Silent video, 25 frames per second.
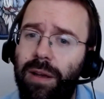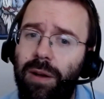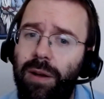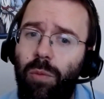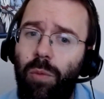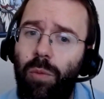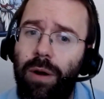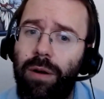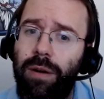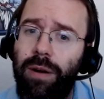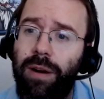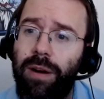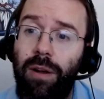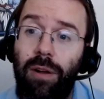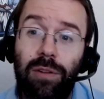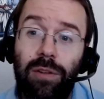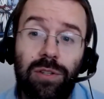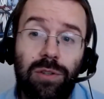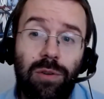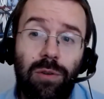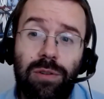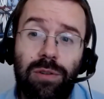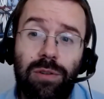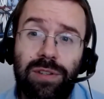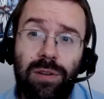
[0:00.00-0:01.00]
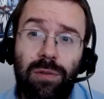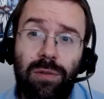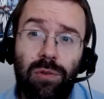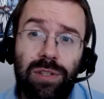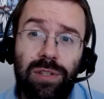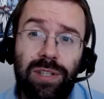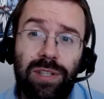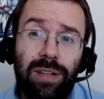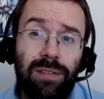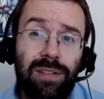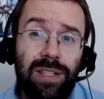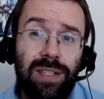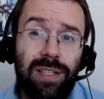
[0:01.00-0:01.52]
where a college course is over a
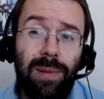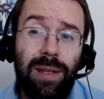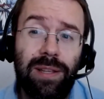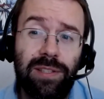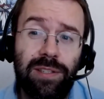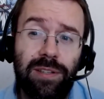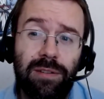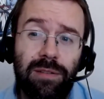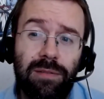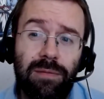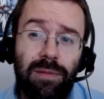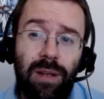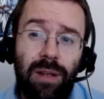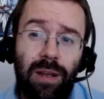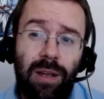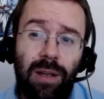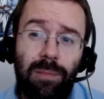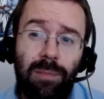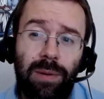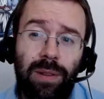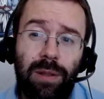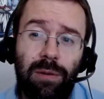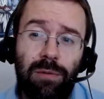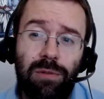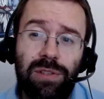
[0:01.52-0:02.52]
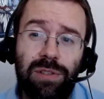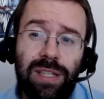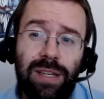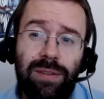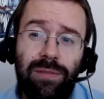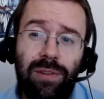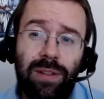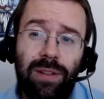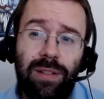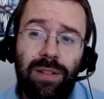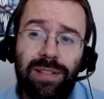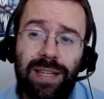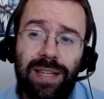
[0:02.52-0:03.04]
single semester, but they're
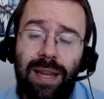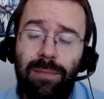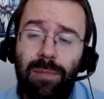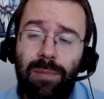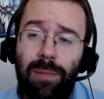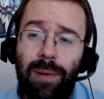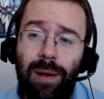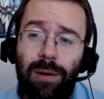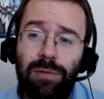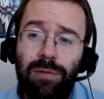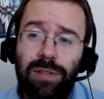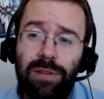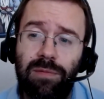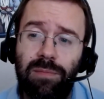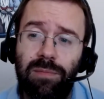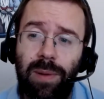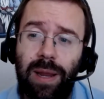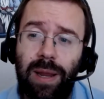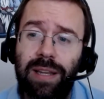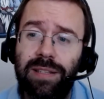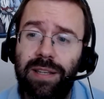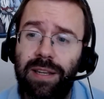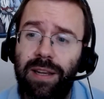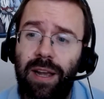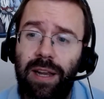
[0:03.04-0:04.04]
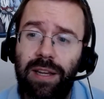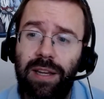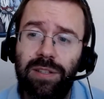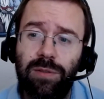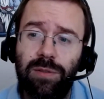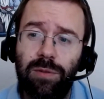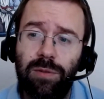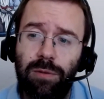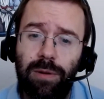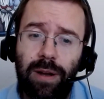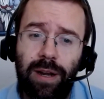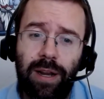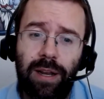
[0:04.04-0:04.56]
receiving the same amount of basic high
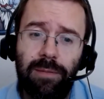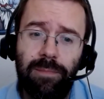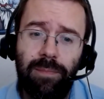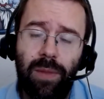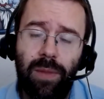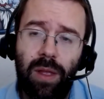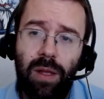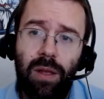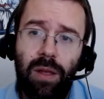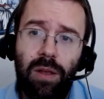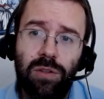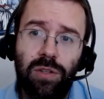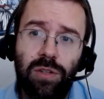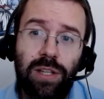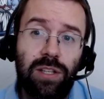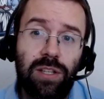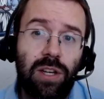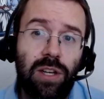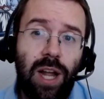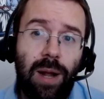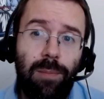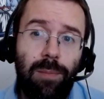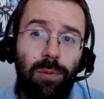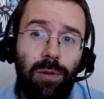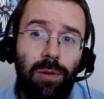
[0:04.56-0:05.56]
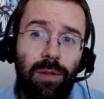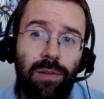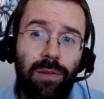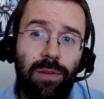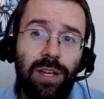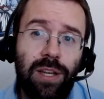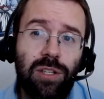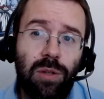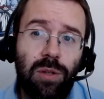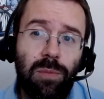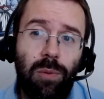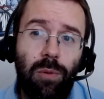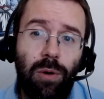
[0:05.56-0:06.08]
school credit. So that's a couple of
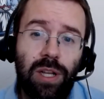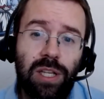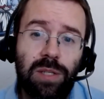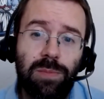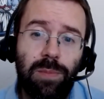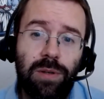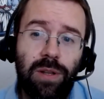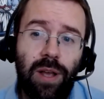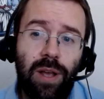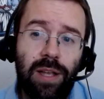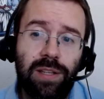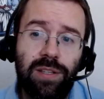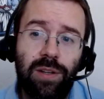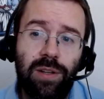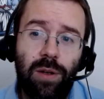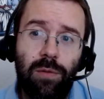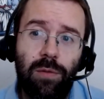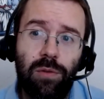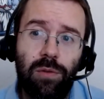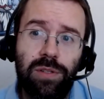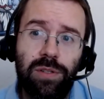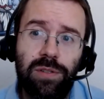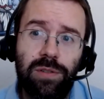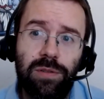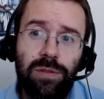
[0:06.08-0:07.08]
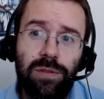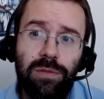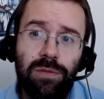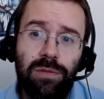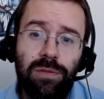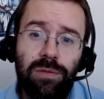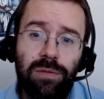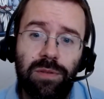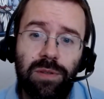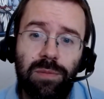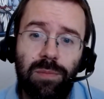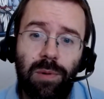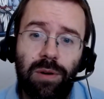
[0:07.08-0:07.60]
initial points, but toss it over
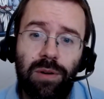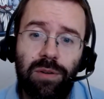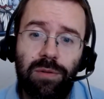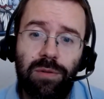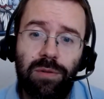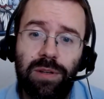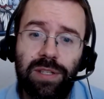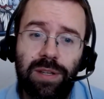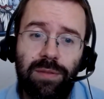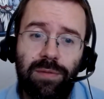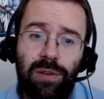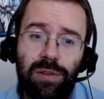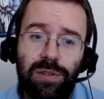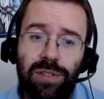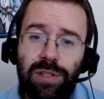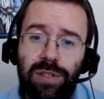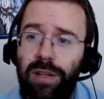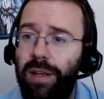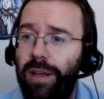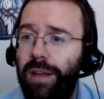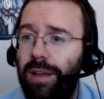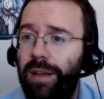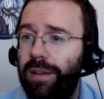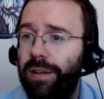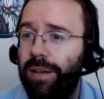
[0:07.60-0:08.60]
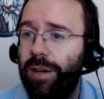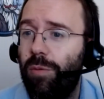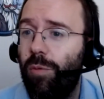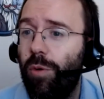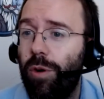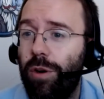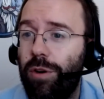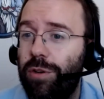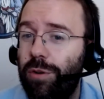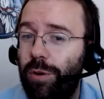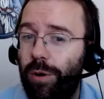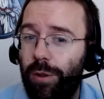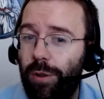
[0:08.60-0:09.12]
to Martin and Teresa if there's
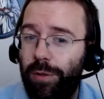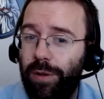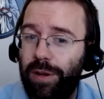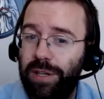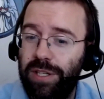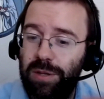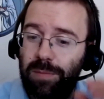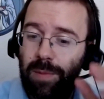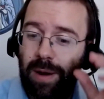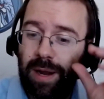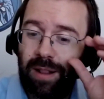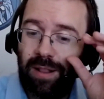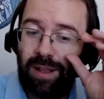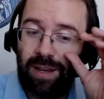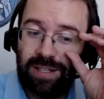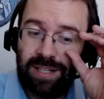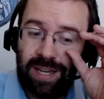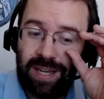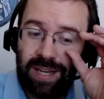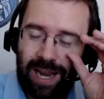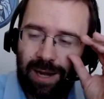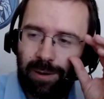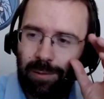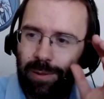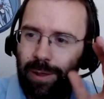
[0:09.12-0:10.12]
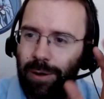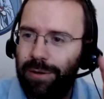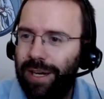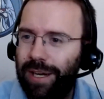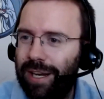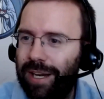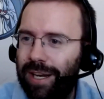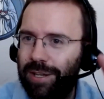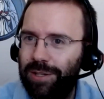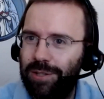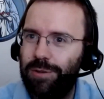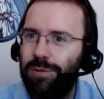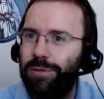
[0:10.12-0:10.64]
one or two other things you might like to add without
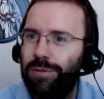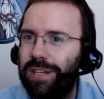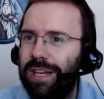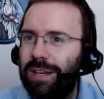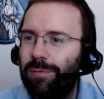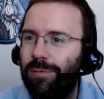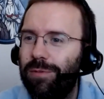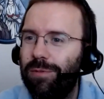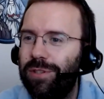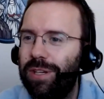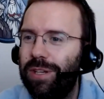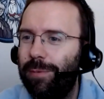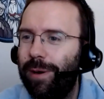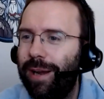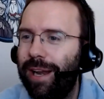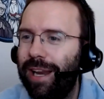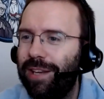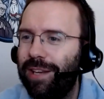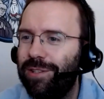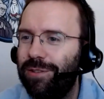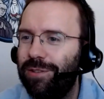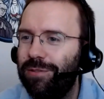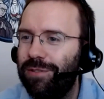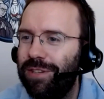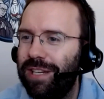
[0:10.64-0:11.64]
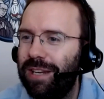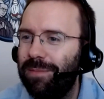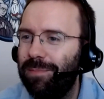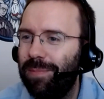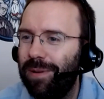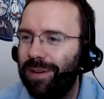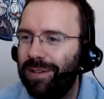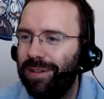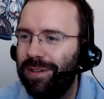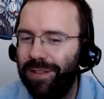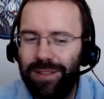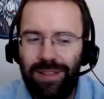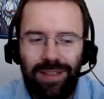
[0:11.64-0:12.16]
getting wading too deep
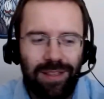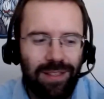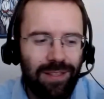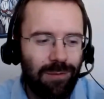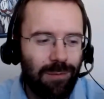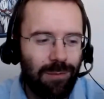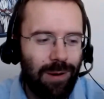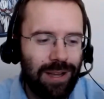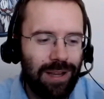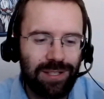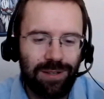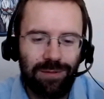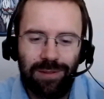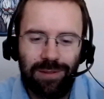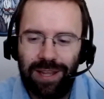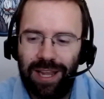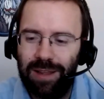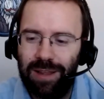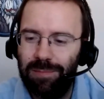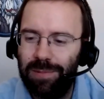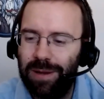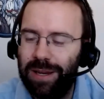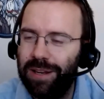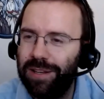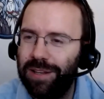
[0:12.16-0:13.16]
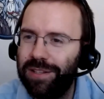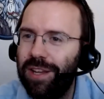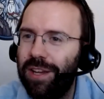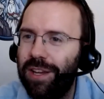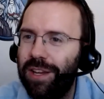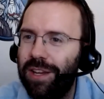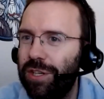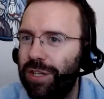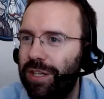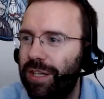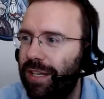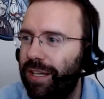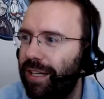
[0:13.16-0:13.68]
into the rest of the AP
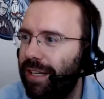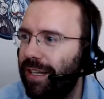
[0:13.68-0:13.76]
discussion.